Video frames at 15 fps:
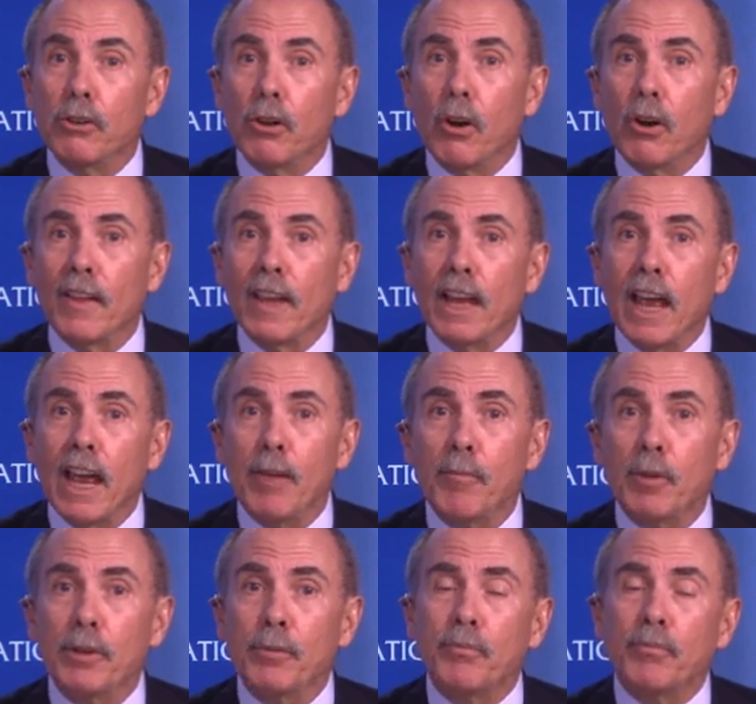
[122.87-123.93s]
Darling
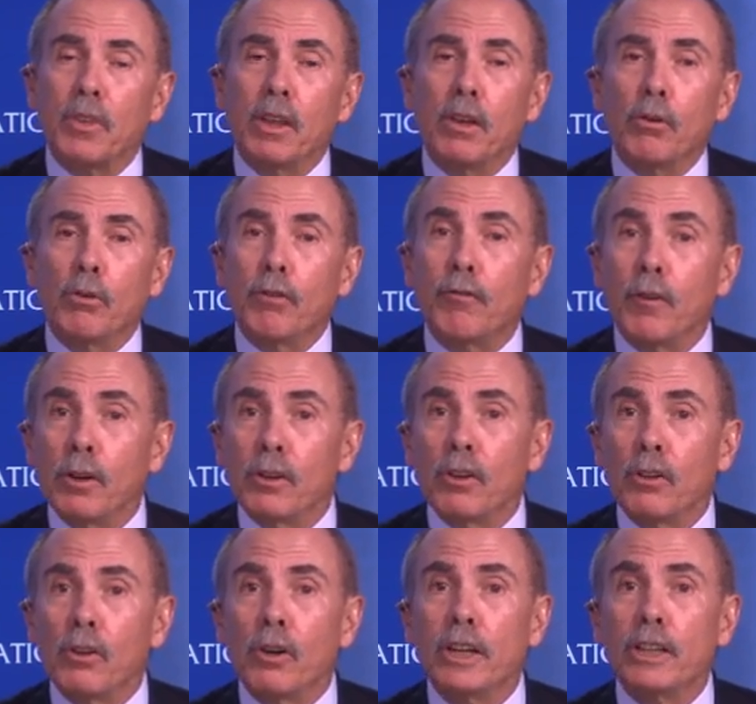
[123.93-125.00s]
Hammond referred to
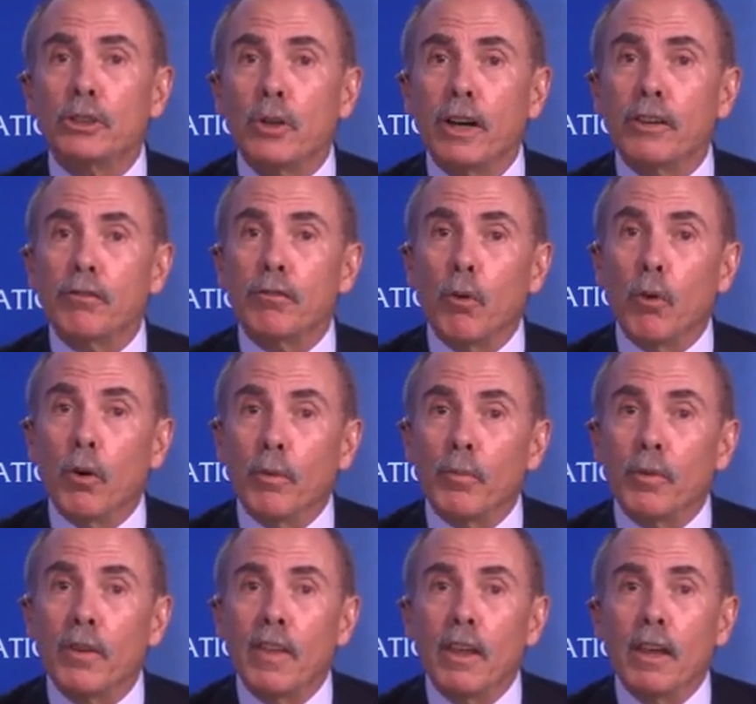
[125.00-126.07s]
Learning
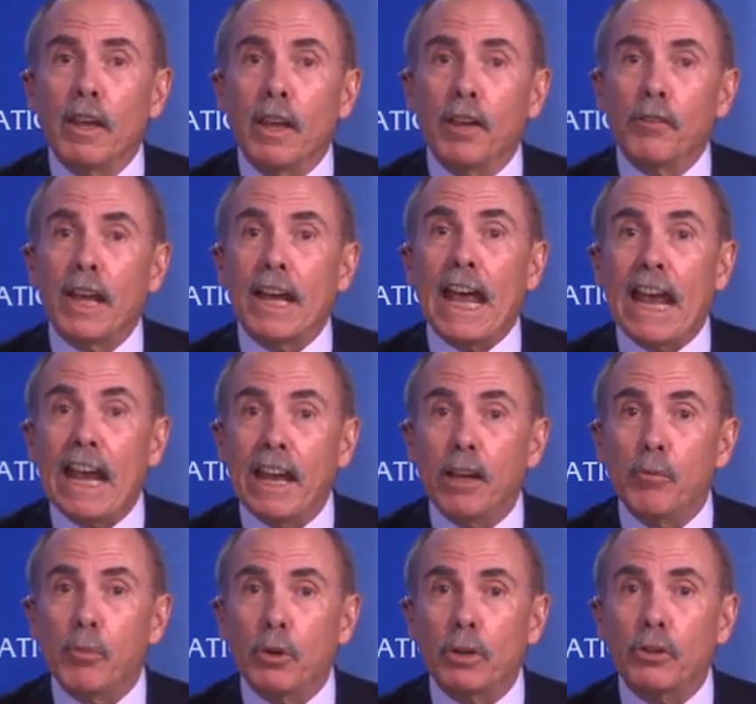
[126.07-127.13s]
Transformed as a
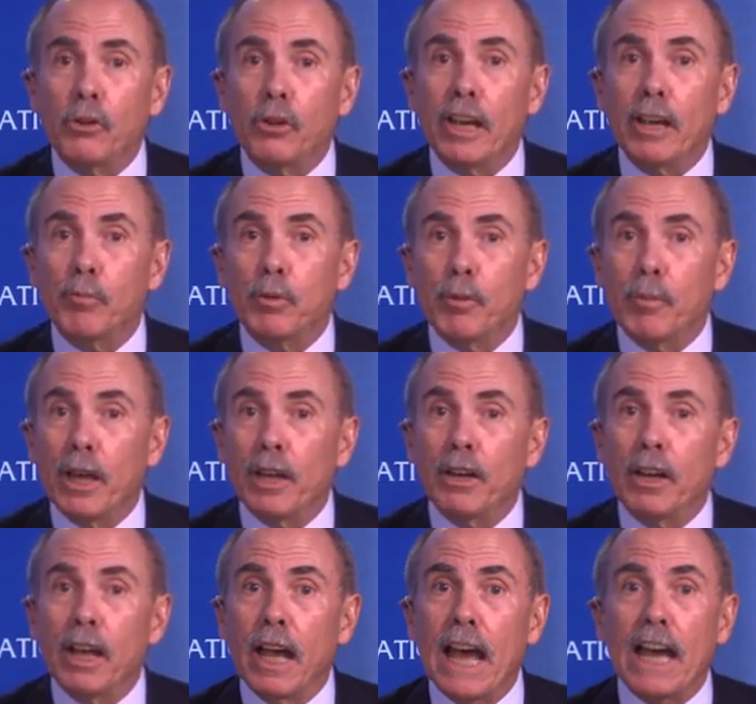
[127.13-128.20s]
handbook to implement
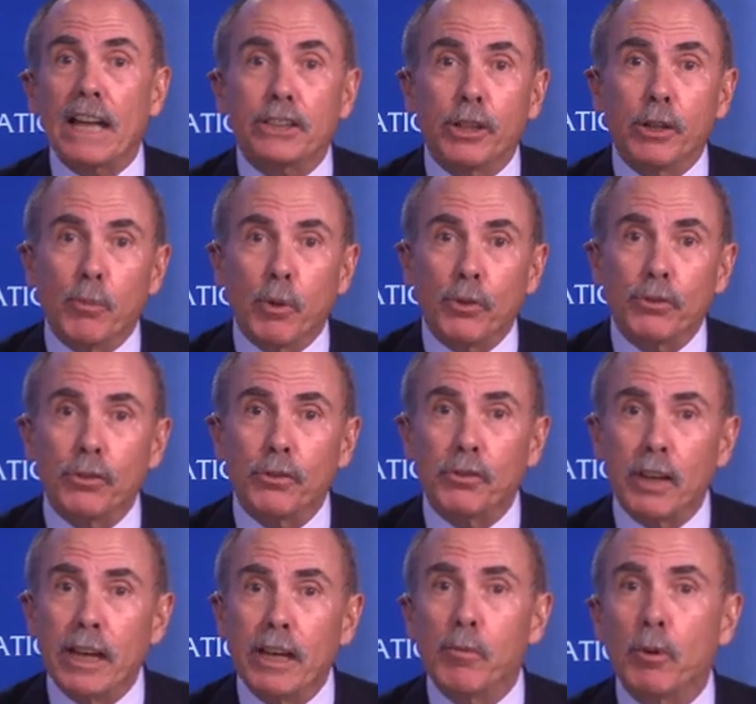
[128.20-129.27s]
actionable,
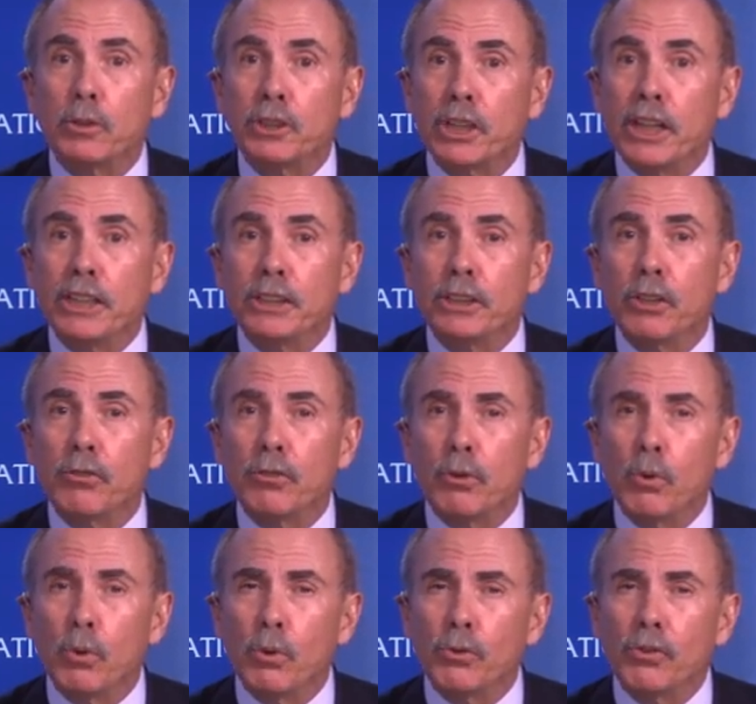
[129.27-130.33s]
sustainable change in
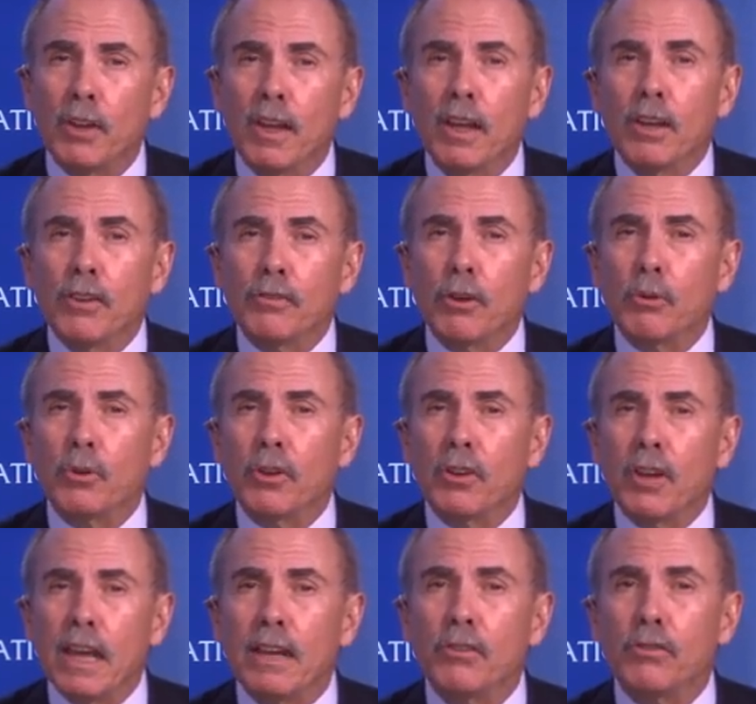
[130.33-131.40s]
schools so
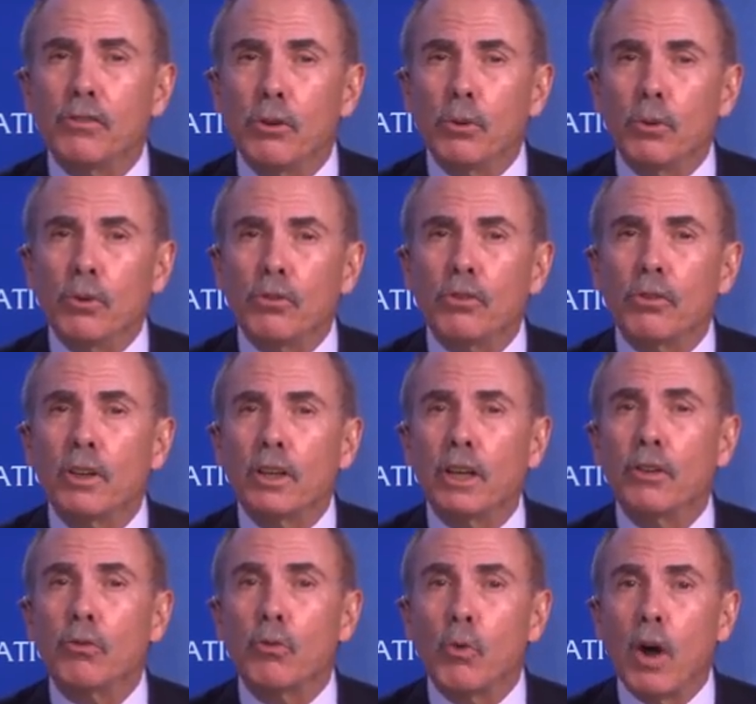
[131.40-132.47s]
today's students
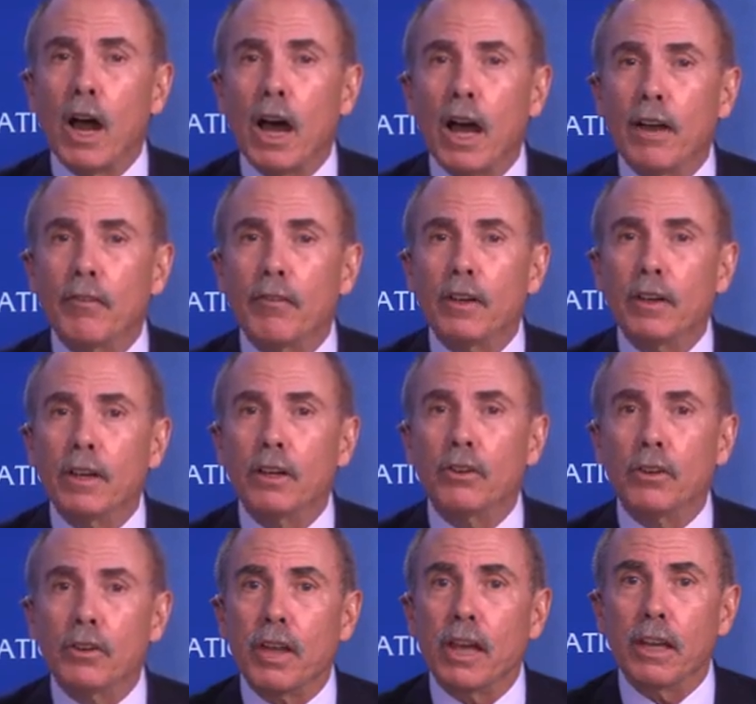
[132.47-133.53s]
can thrive in
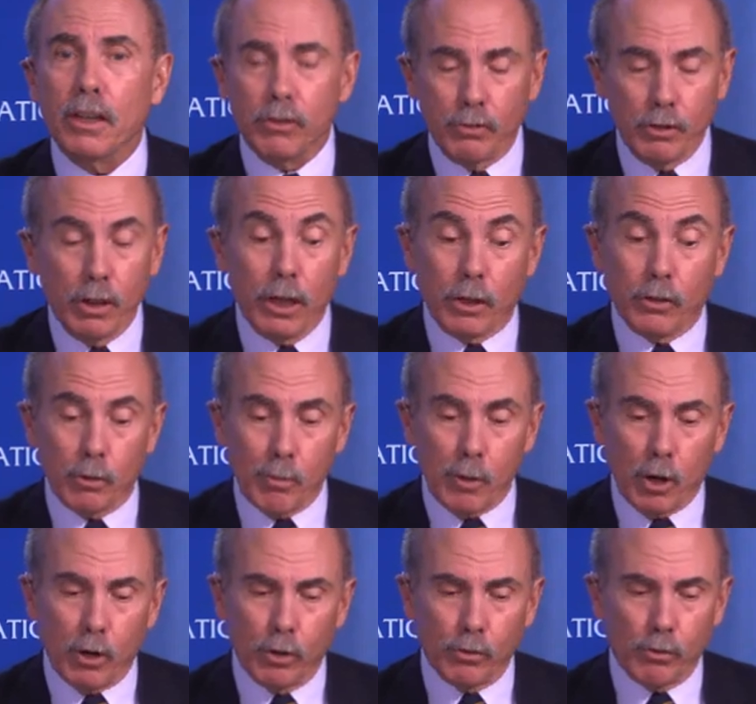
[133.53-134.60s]

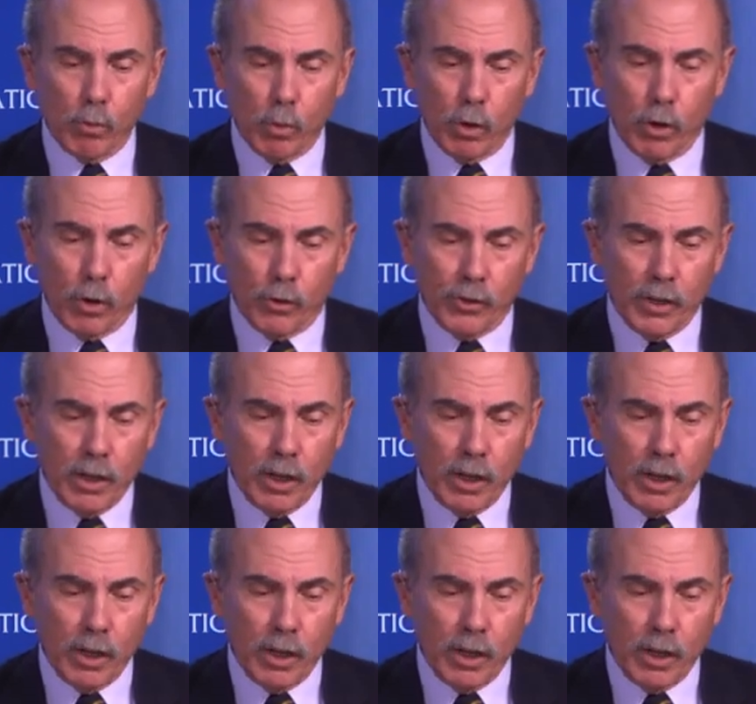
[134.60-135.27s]
tomorrow's world.